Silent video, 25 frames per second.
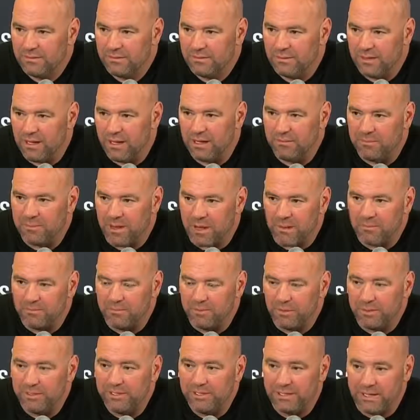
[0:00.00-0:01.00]
I'm I'm
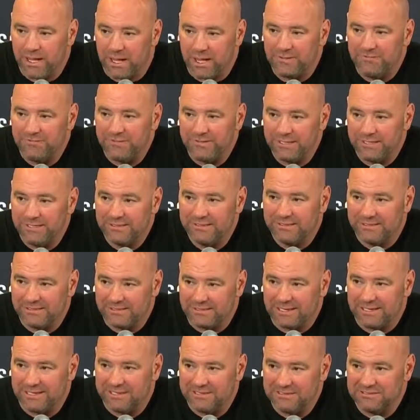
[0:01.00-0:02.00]
pretty confident that
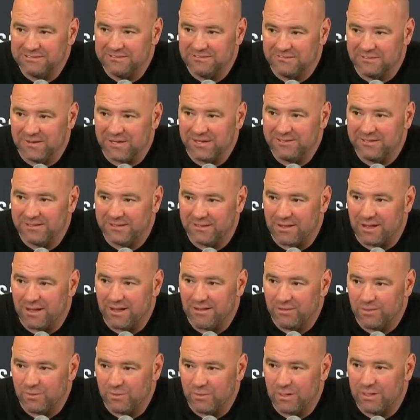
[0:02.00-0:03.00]
that is the fight that
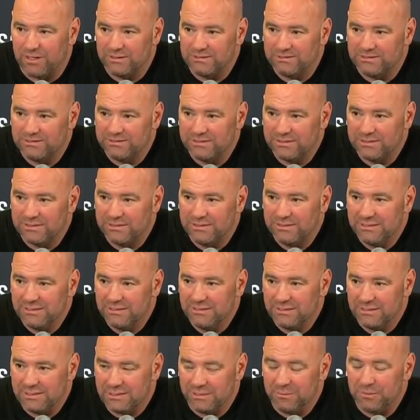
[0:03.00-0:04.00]
Conor wants,
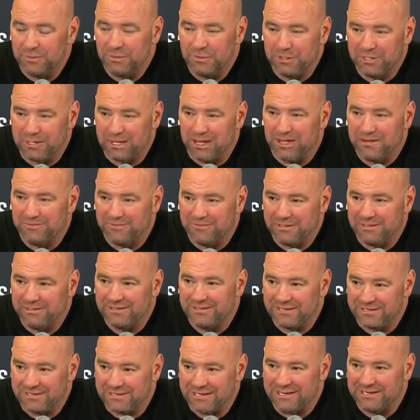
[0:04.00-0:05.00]
and I'm pretty confident
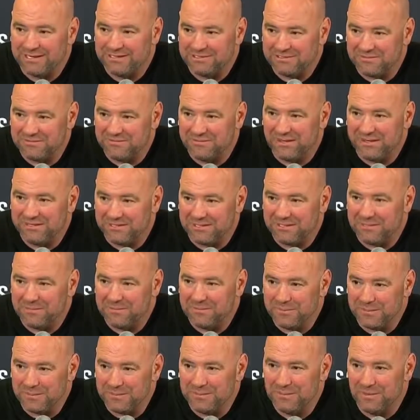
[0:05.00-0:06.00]
that that is the fight that
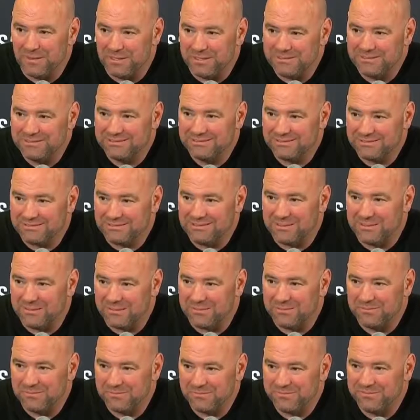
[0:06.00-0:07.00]
Khabib wants.
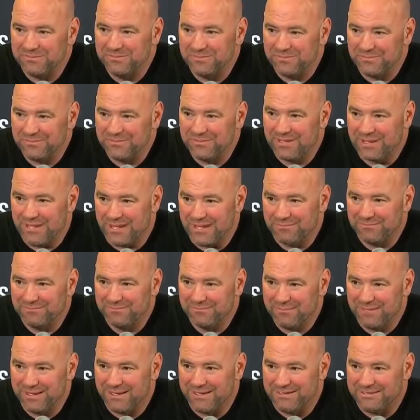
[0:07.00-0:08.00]
So, yeah,
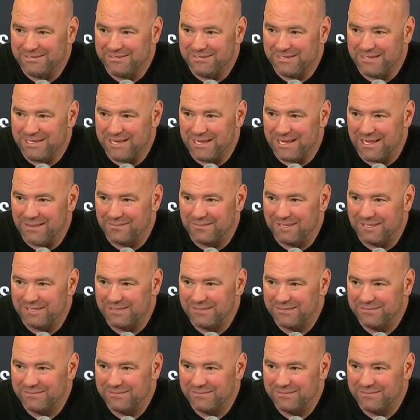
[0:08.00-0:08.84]
I could see that happening.